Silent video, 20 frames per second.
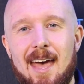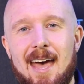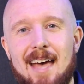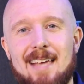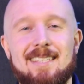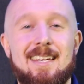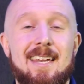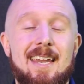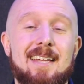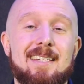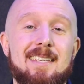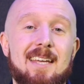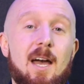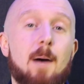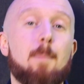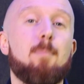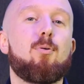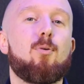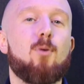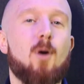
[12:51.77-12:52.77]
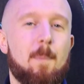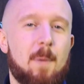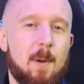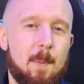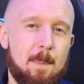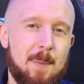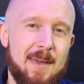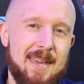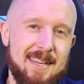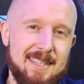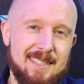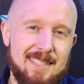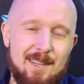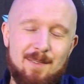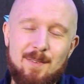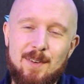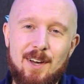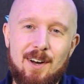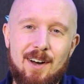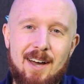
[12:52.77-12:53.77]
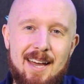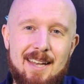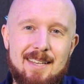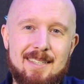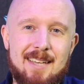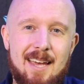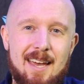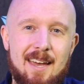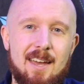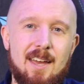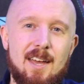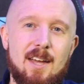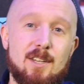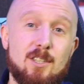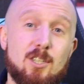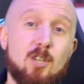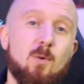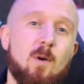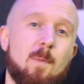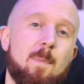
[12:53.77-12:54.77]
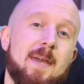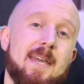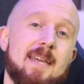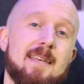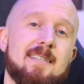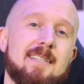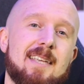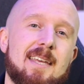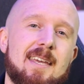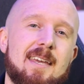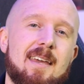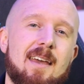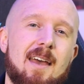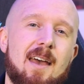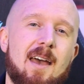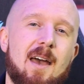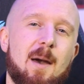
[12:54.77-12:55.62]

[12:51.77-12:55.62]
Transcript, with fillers: as connecting a proper PC VR headset to a PC,